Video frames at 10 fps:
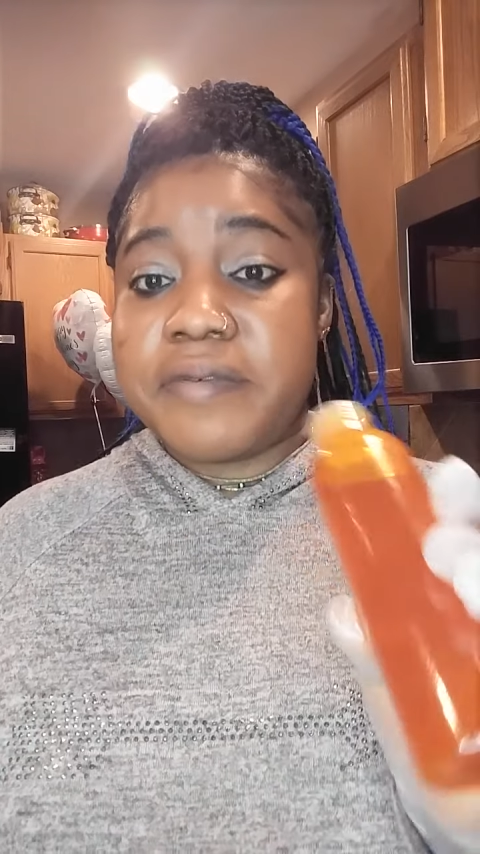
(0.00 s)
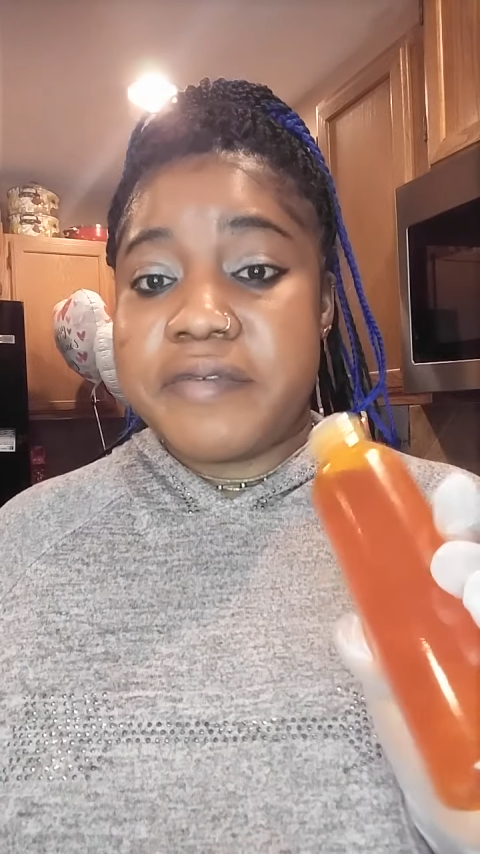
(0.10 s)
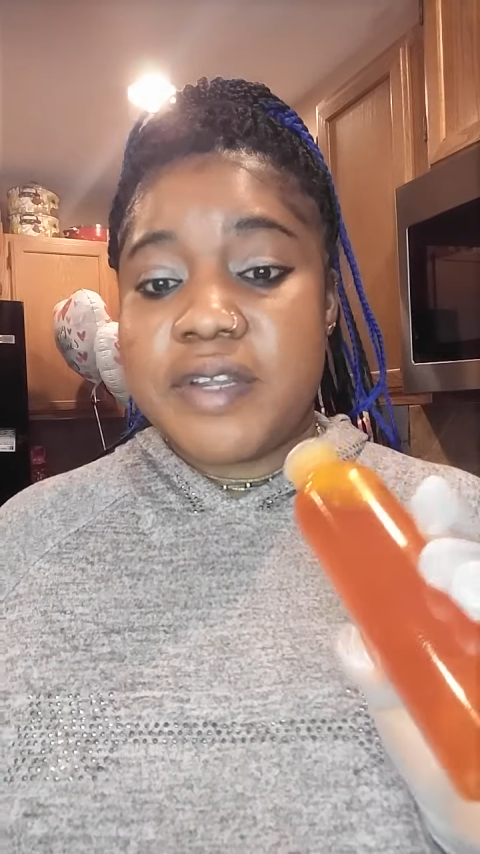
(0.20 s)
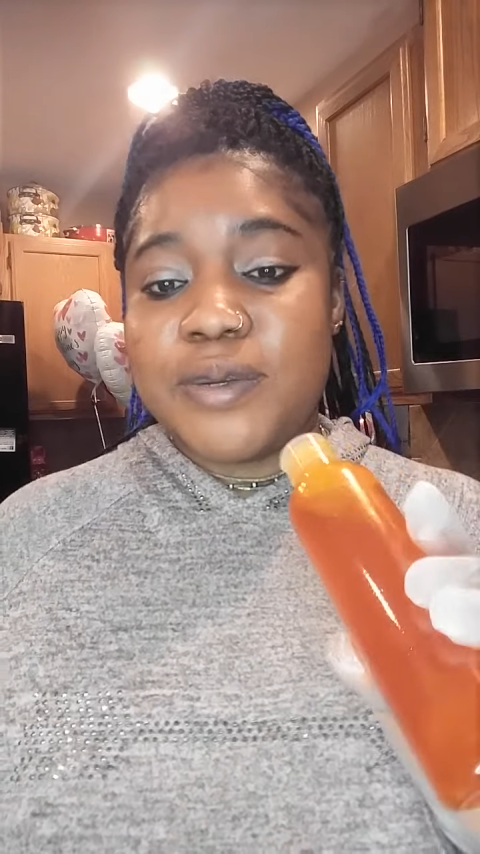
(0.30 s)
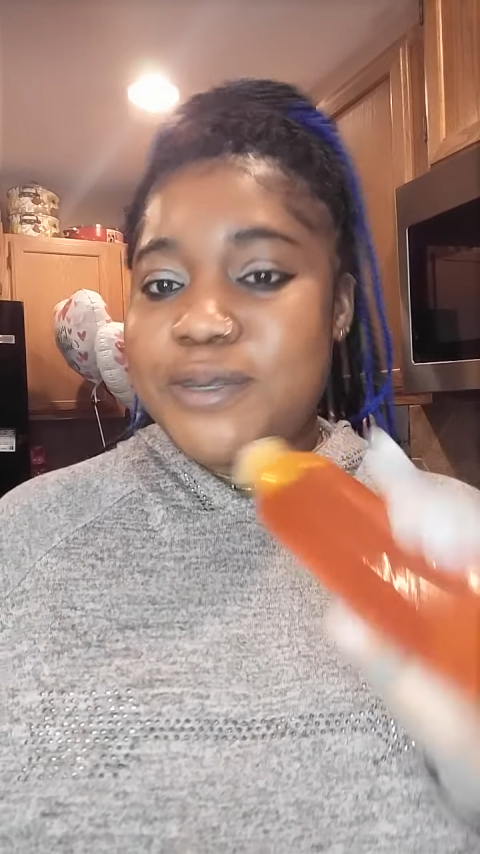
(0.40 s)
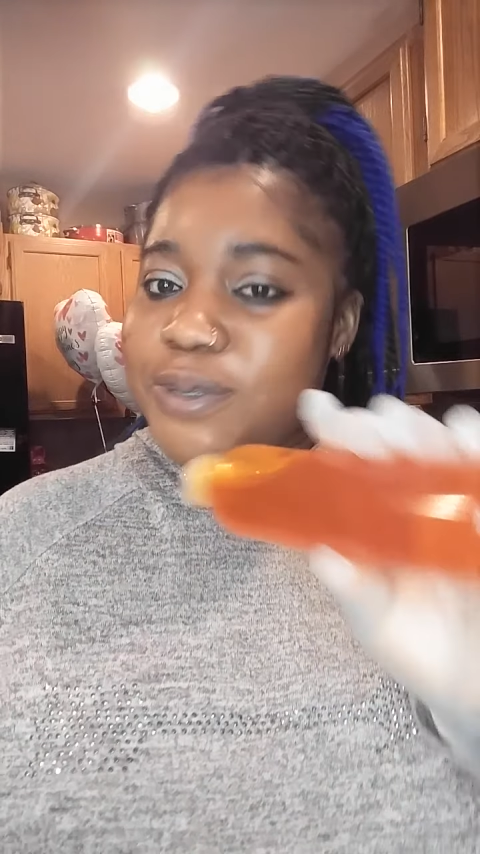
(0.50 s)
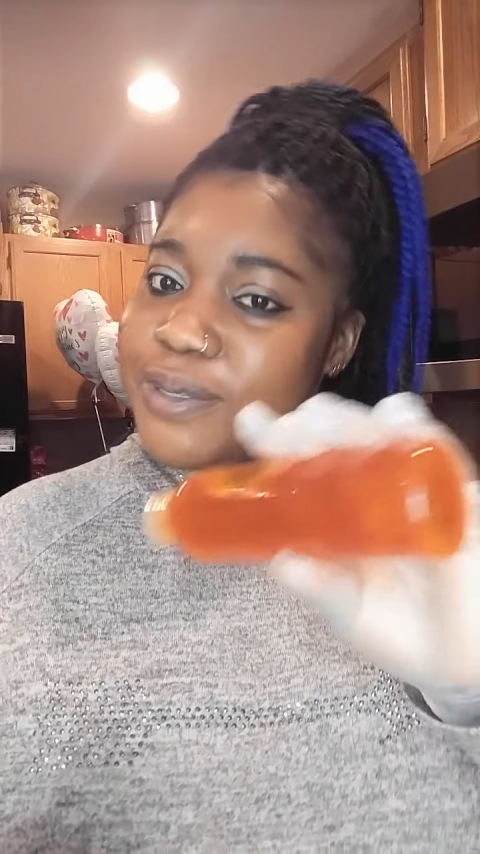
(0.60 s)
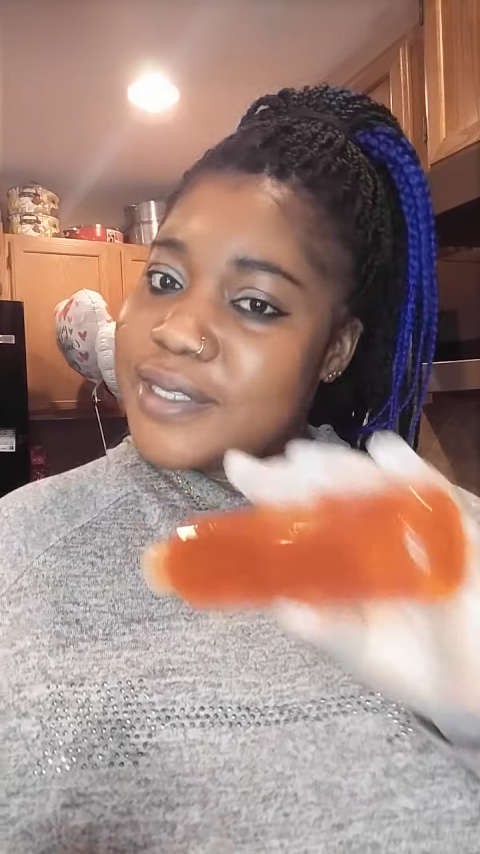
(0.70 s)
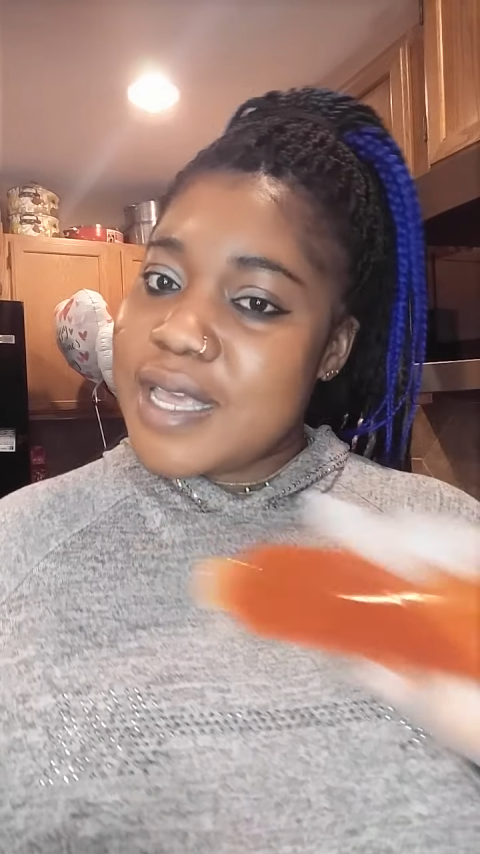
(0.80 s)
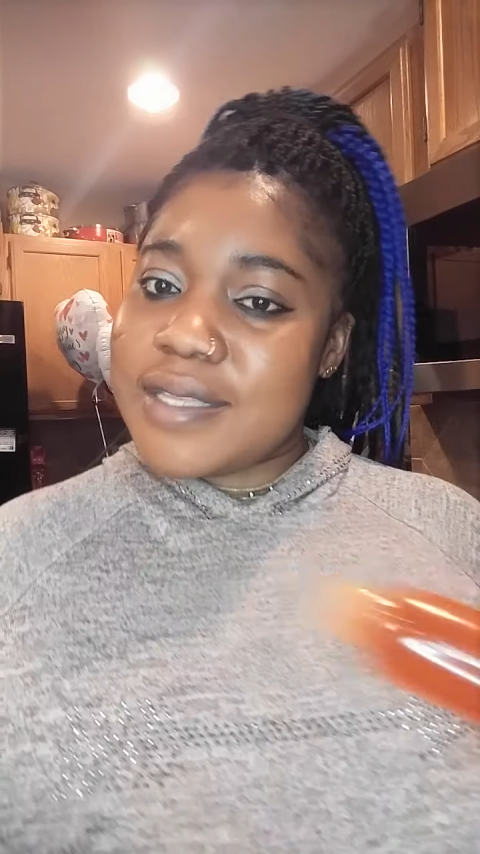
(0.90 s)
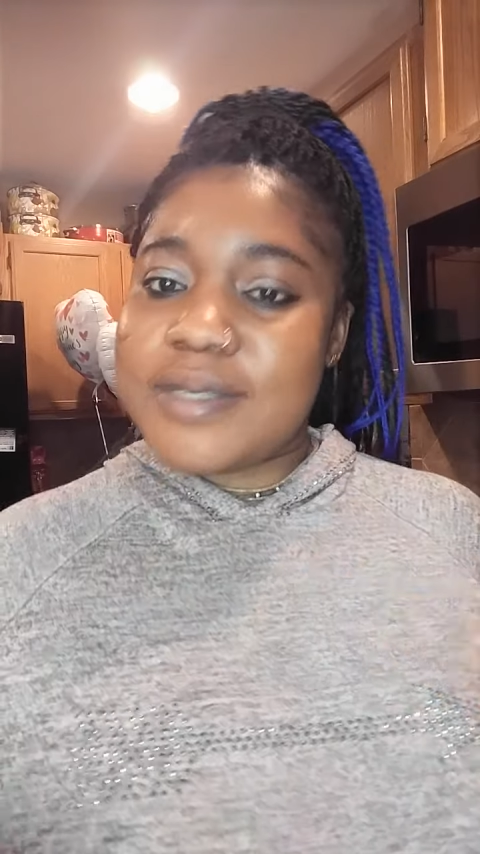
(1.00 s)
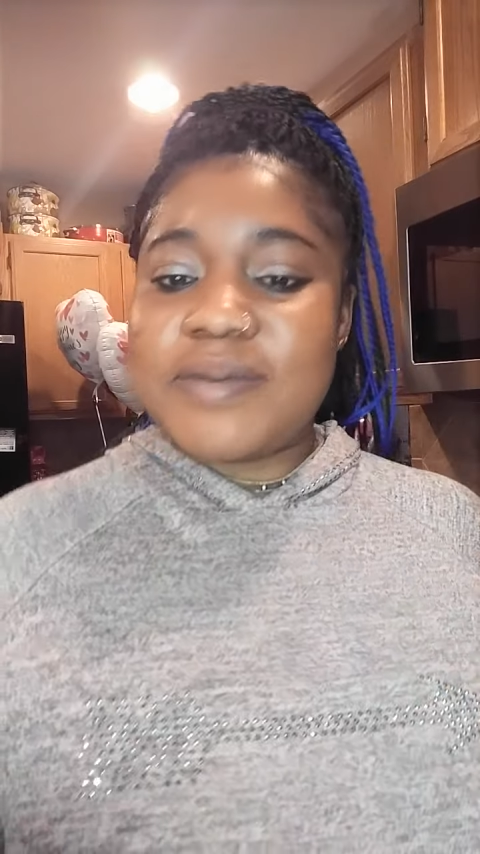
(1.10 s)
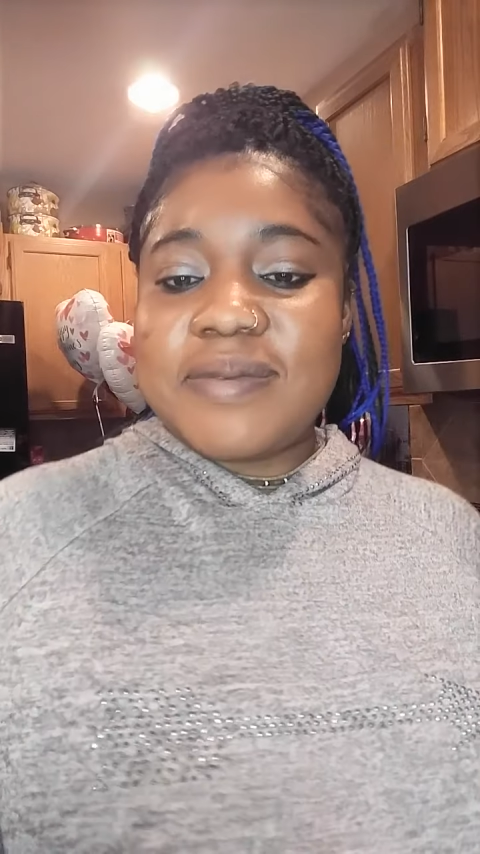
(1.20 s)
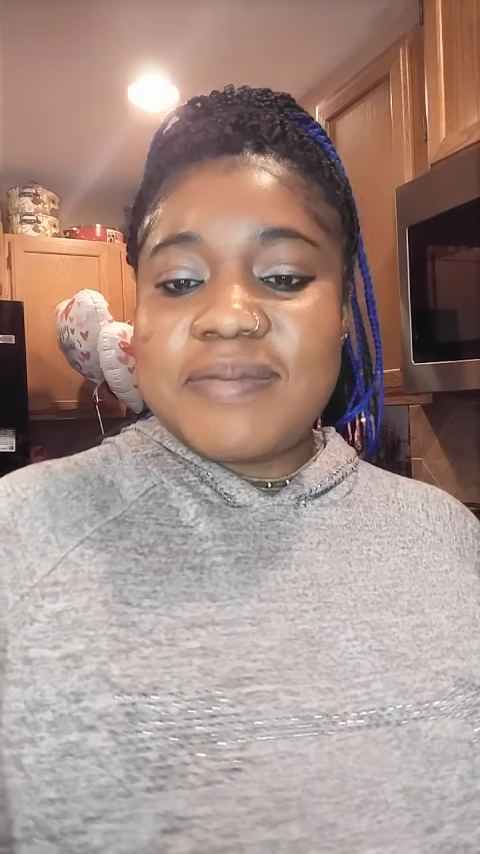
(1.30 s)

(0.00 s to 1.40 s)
really good. So stay tuned.